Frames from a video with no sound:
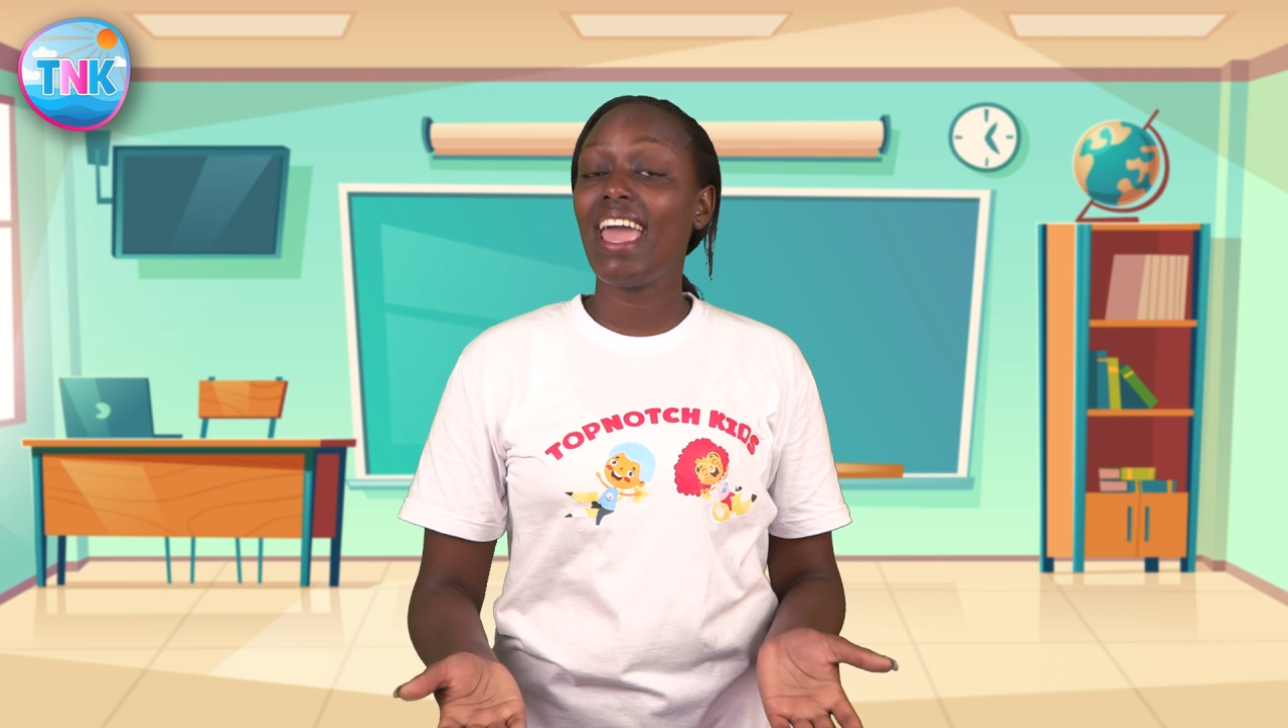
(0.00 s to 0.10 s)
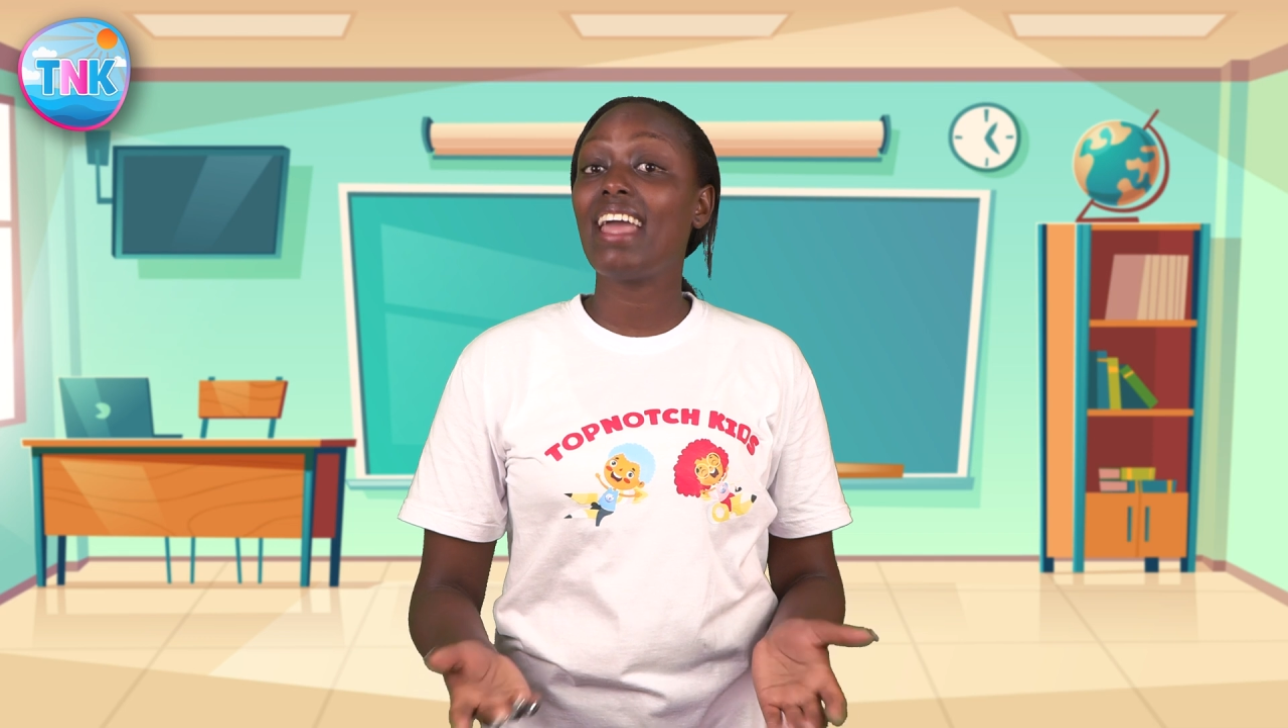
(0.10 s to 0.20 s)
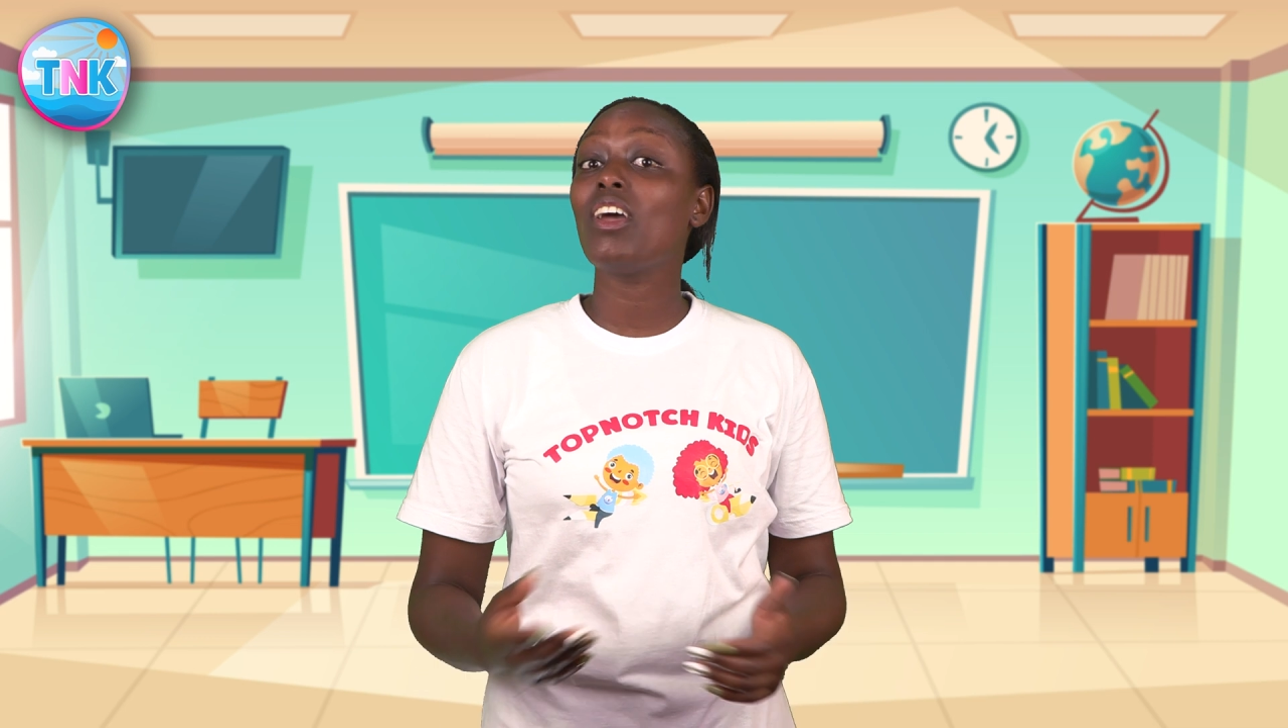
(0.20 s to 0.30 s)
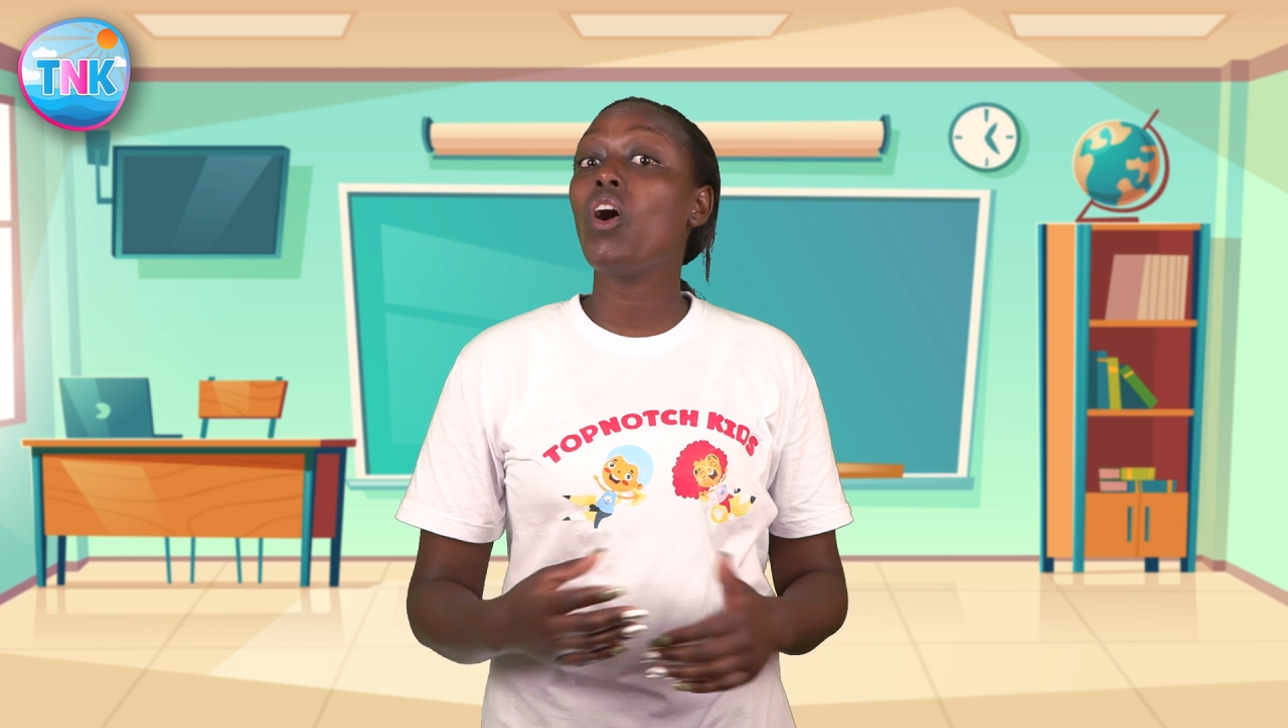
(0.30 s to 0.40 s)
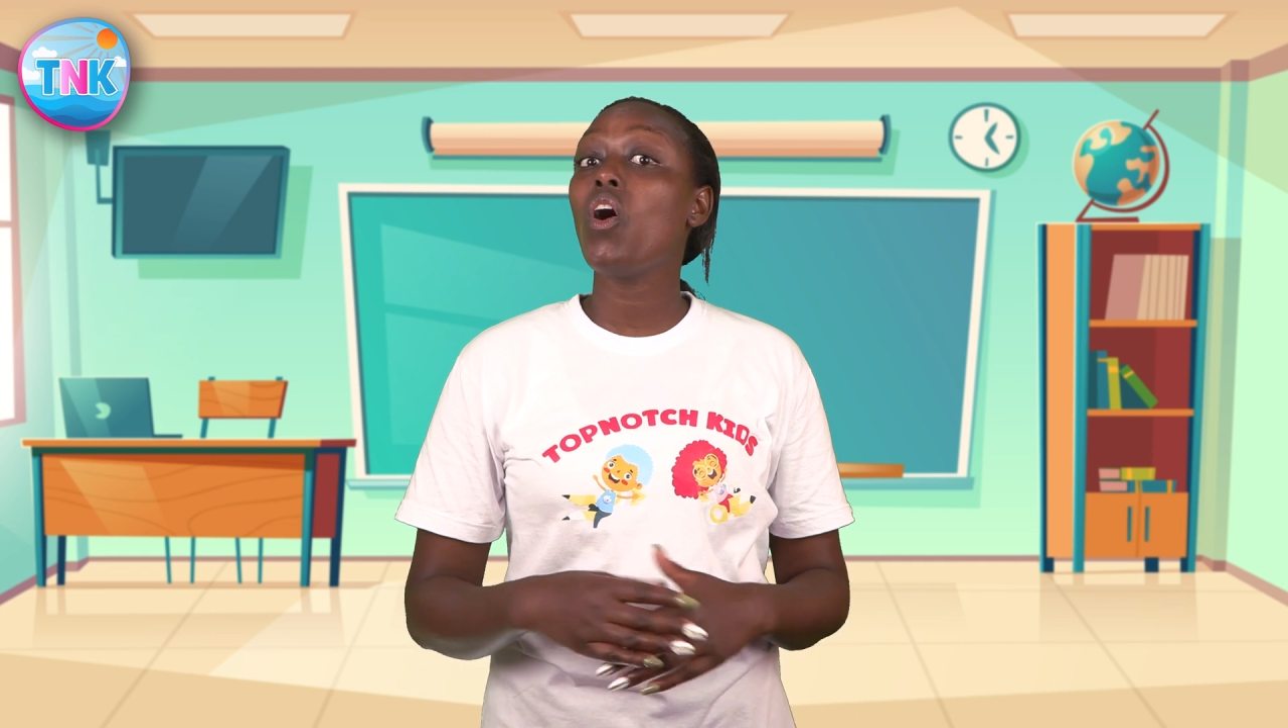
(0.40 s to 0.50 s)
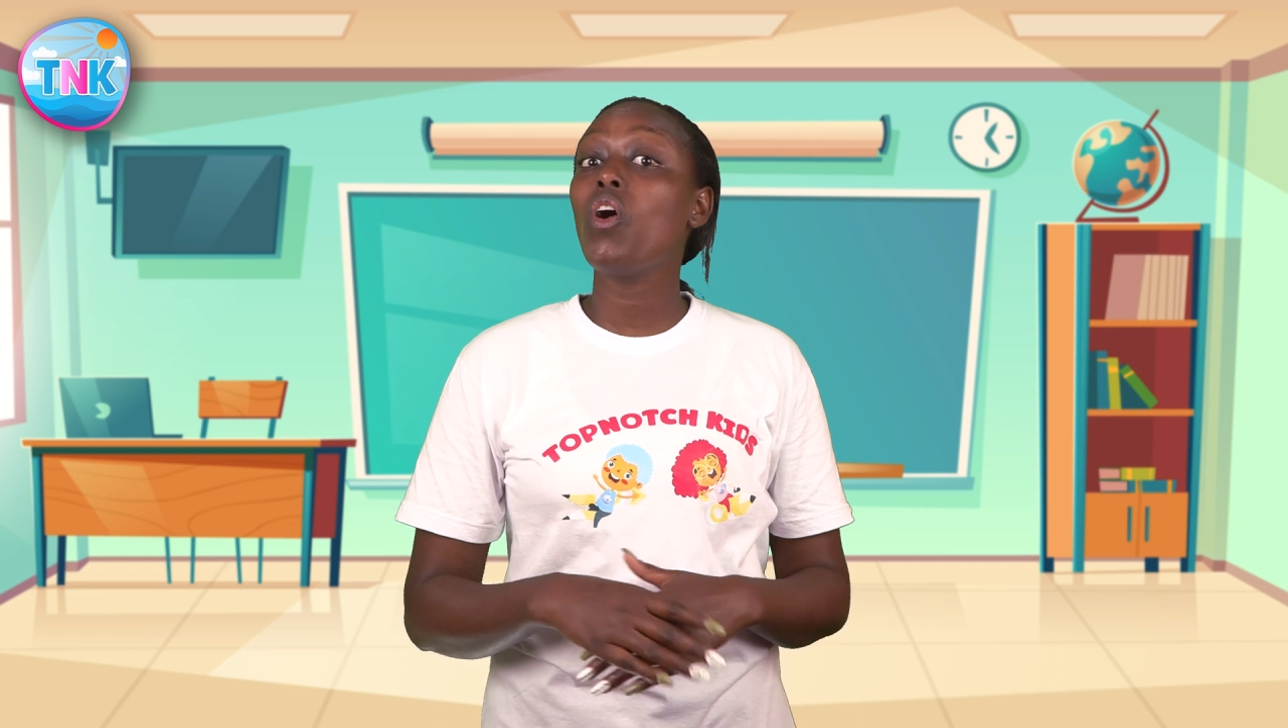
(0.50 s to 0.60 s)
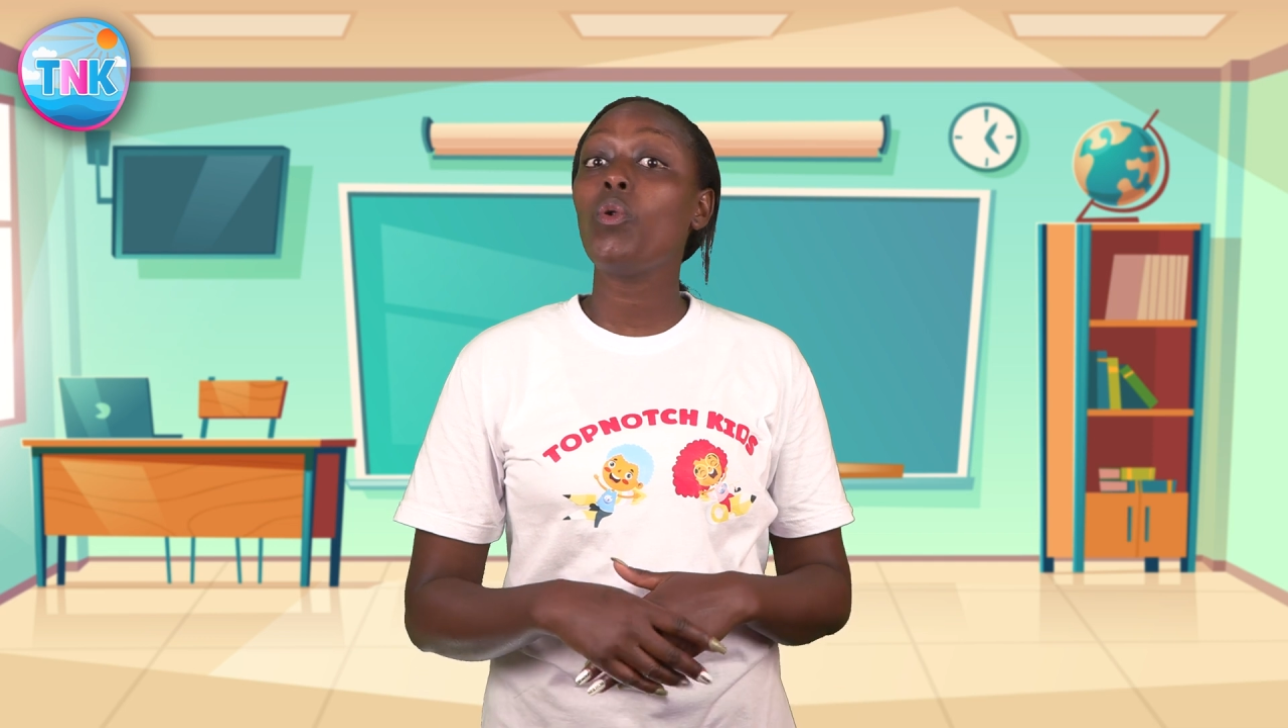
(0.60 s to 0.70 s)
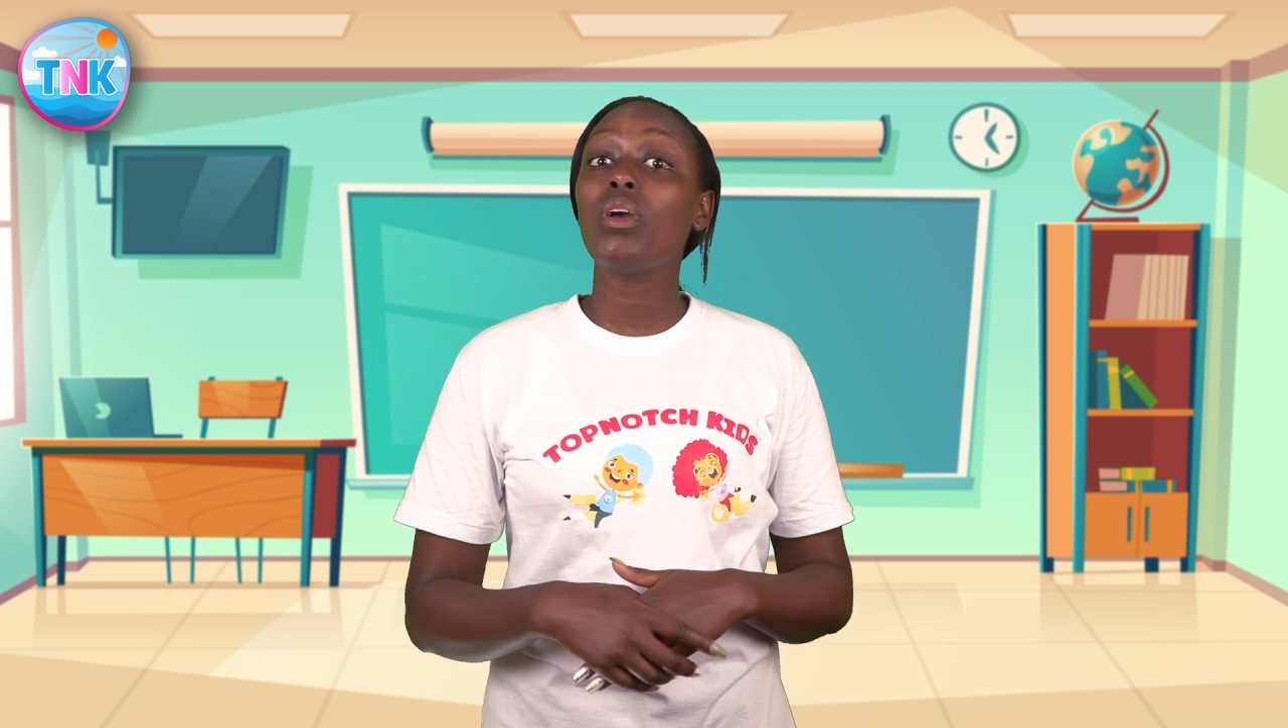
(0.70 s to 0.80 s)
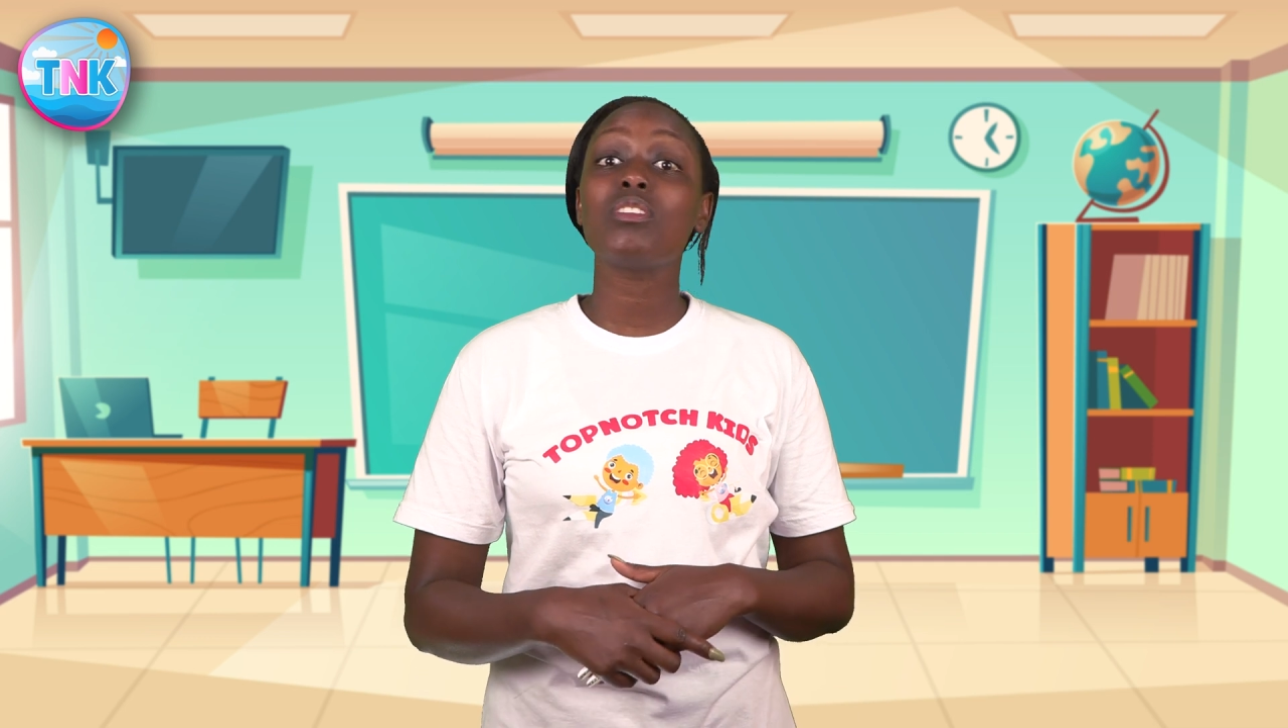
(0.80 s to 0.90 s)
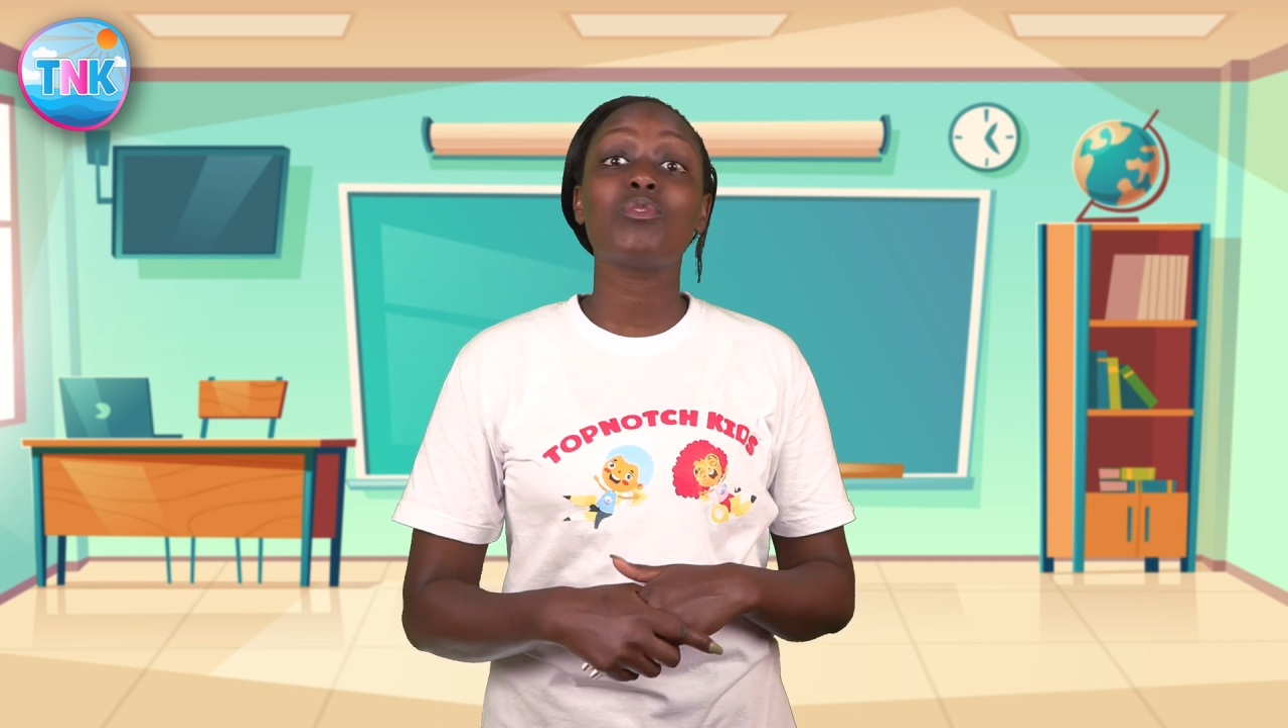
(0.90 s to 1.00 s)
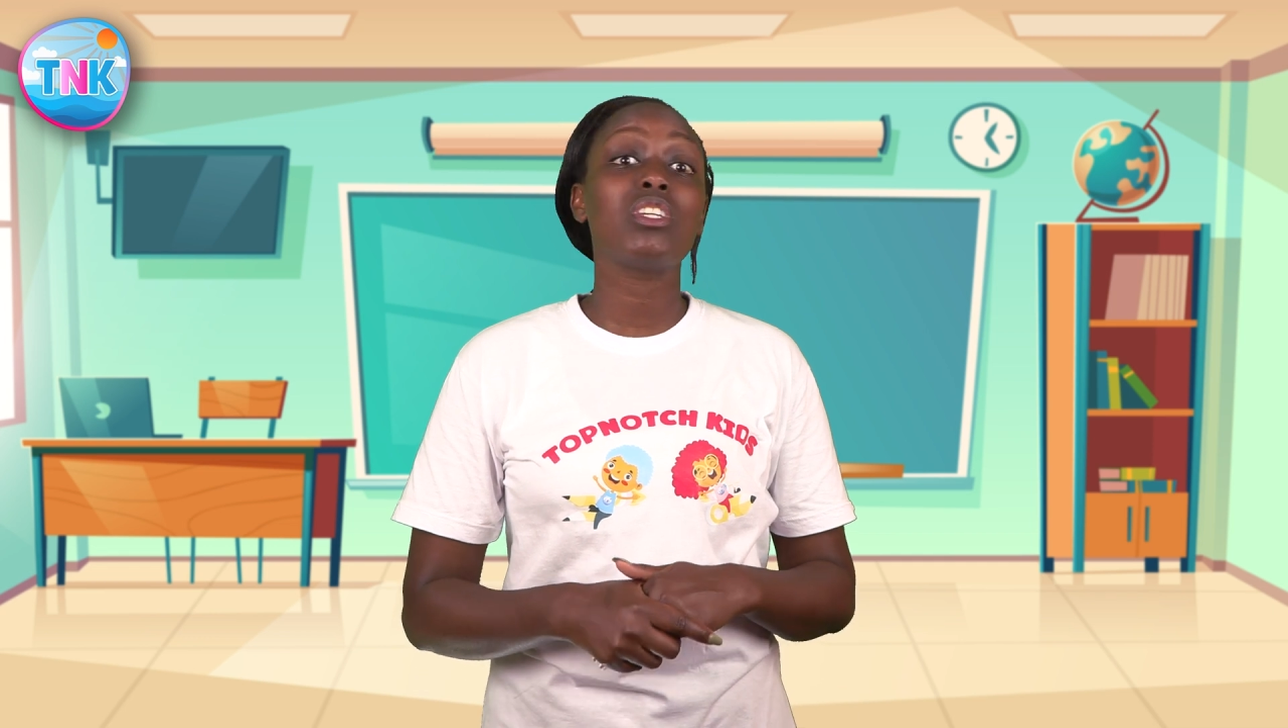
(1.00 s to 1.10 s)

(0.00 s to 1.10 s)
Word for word: and always